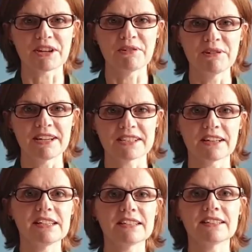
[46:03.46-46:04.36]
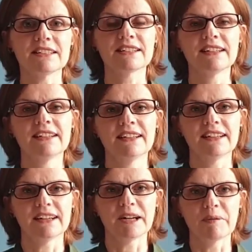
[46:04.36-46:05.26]
so excited
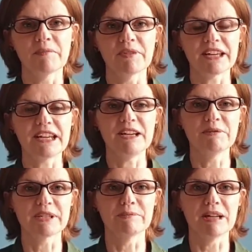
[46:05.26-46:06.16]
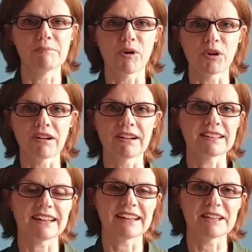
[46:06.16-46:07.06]
that he was going to be a model
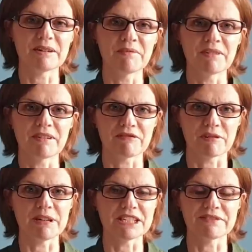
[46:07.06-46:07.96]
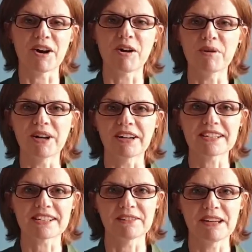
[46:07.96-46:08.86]
for a piece of artwork.
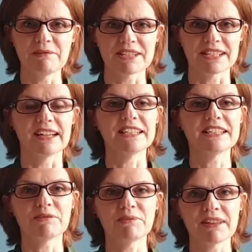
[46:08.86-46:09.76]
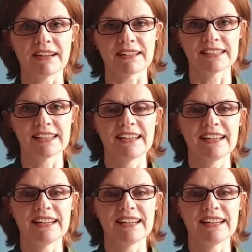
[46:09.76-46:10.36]
So he was delighted with that.